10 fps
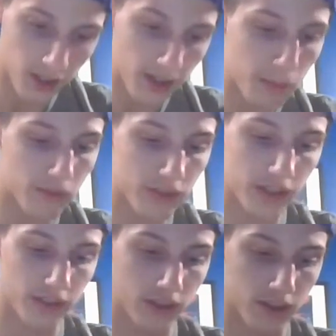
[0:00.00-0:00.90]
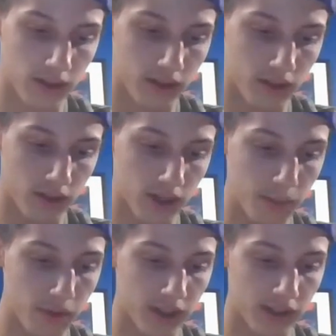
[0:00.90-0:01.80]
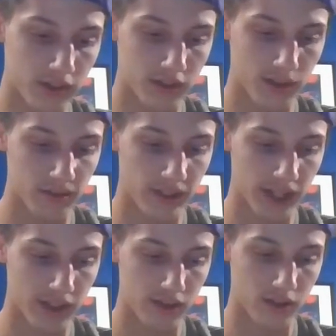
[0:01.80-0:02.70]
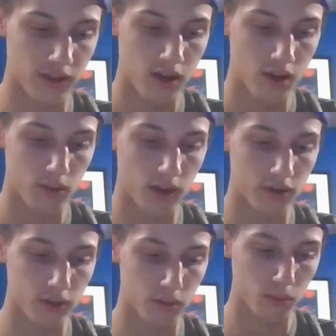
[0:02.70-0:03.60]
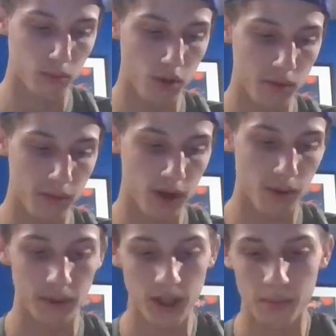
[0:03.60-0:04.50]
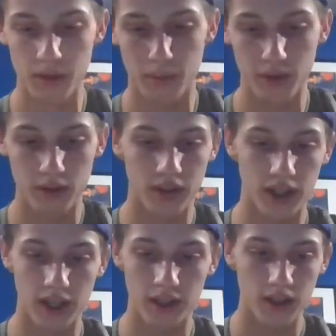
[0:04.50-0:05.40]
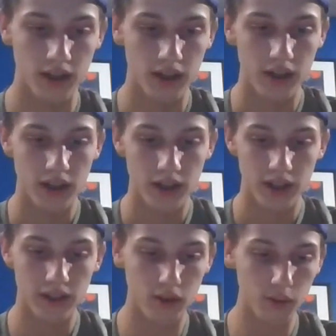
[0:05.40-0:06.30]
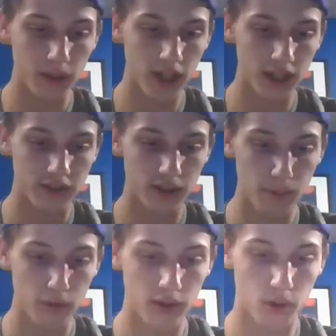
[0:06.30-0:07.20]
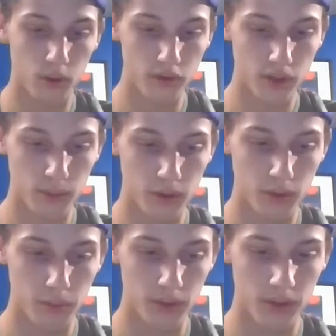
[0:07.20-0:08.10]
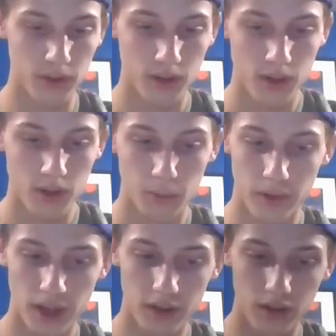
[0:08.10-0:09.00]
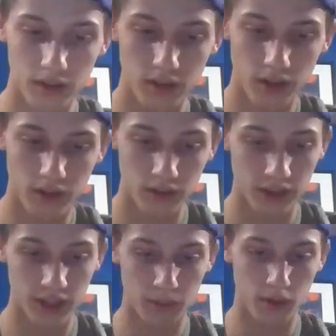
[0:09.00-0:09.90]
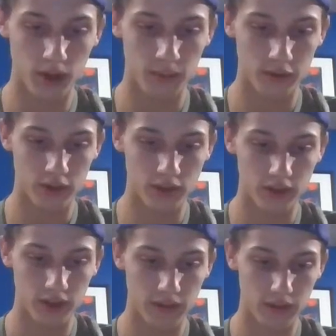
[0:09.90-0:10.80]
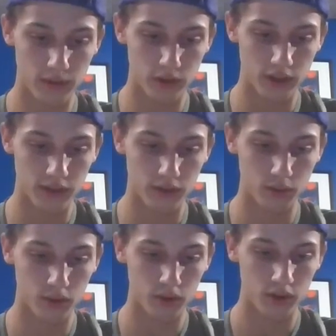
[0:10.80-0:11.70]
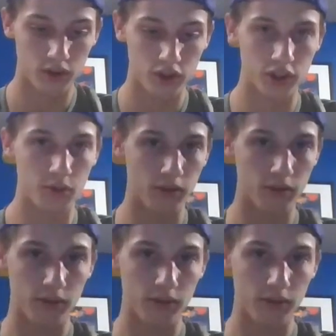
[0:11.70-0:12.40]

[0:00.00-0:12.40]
A couple of days into summer vacation, Roderick woke me up in the middle of the night. He told me I slept through the whole summer, but that luckily I woke up just in time for the first day of school. Shoot!